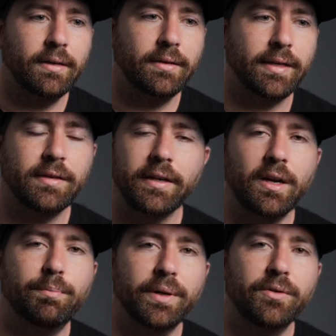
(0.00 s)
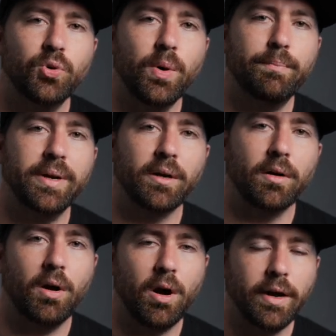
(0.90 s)
that's not going to build you a
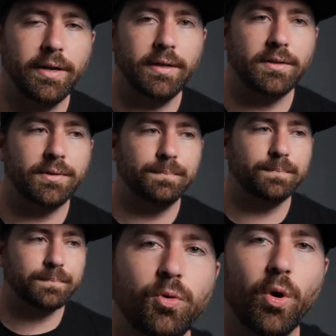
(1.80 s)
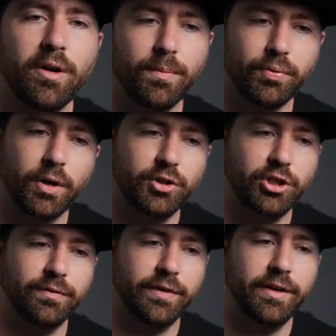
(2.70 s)
bigger audience. You want to approach
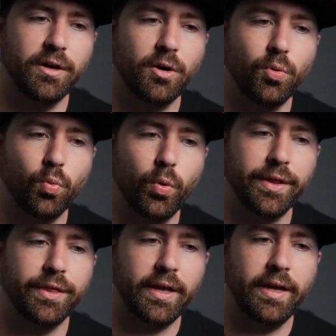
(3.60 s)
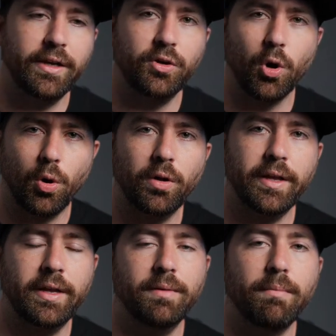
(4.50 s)
your video with a goal
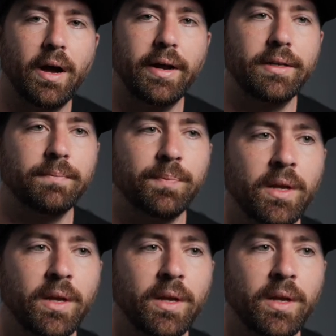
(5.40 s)
in mind.